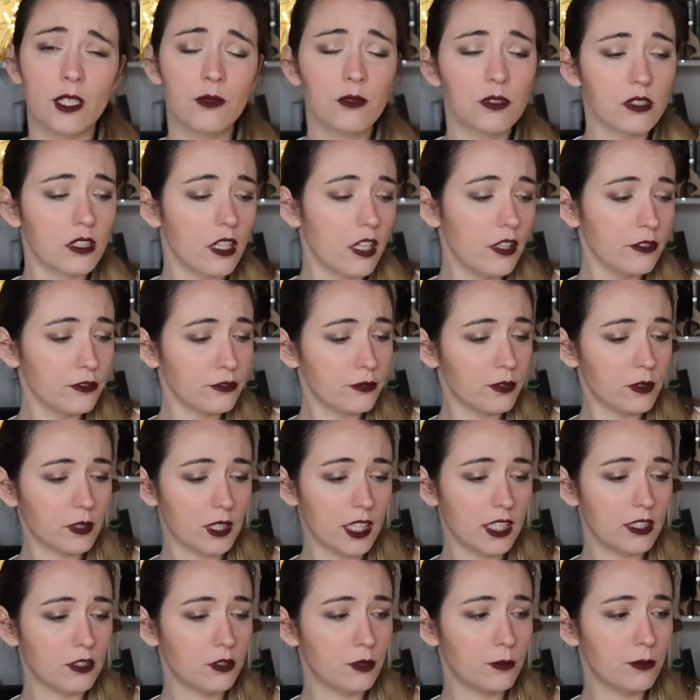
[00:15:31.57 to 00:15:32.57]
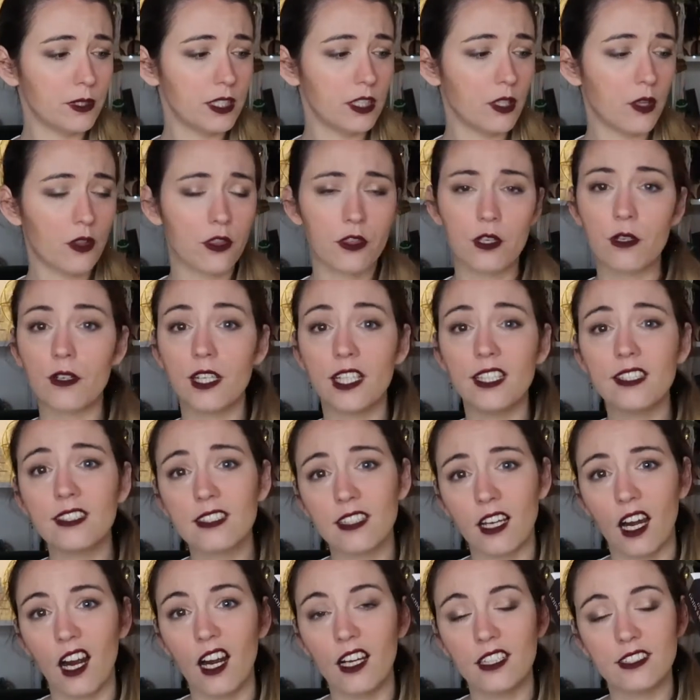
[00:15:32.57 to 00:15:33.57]
I would love for it to be a 3
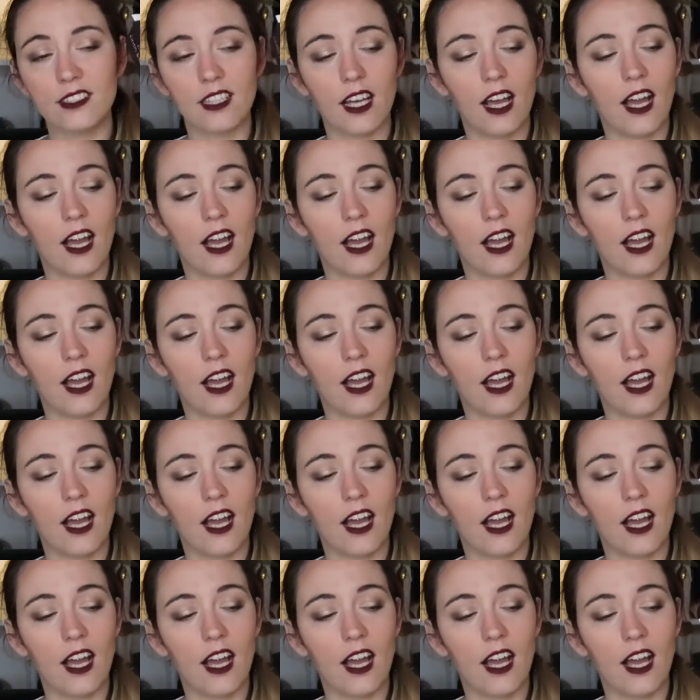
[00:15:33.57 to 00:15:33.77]
stars.